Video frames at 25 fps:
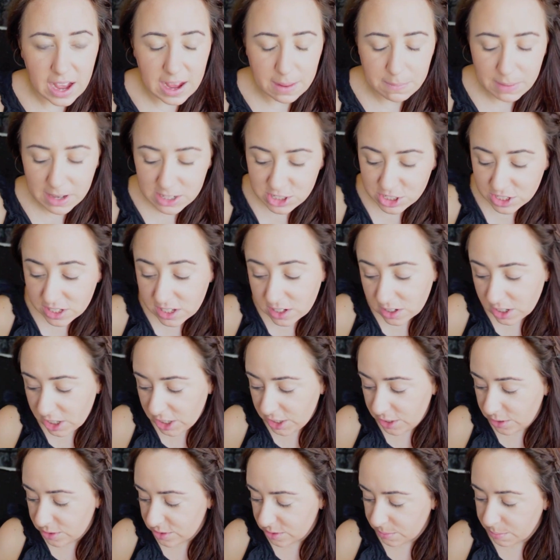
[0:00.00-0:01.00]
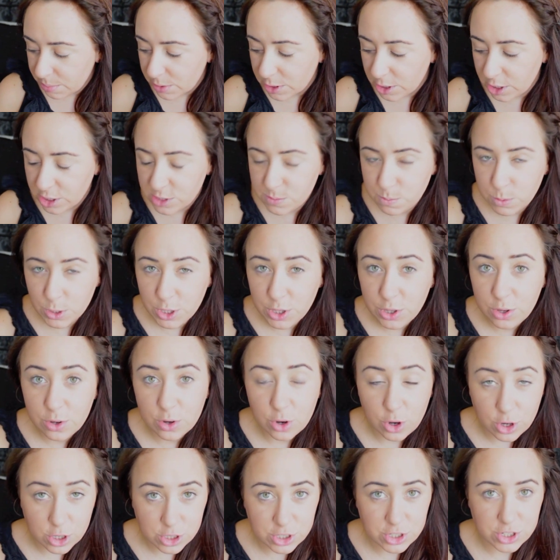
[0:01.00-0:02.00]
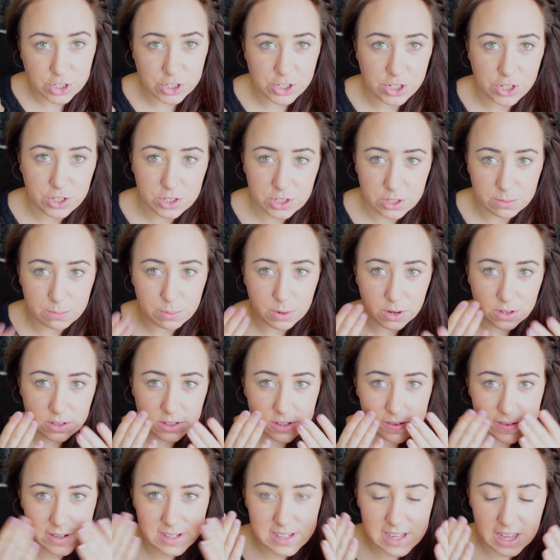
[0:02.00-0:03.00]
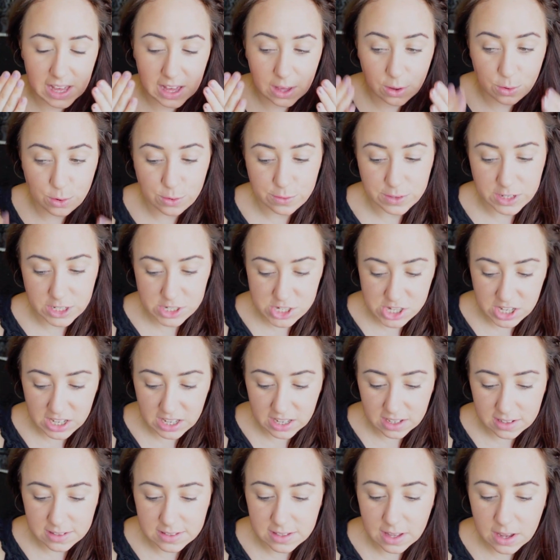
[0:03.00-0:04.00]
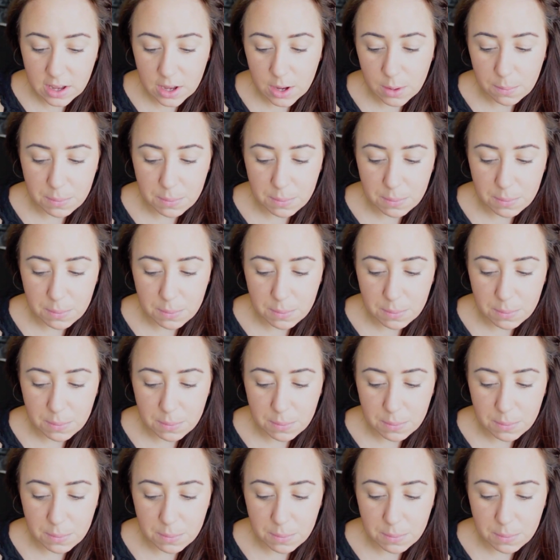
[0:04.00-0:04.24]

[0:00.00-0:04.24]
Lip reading: I'm actually going to use a blush, but you could just use your bronzer and take it over your cheeks.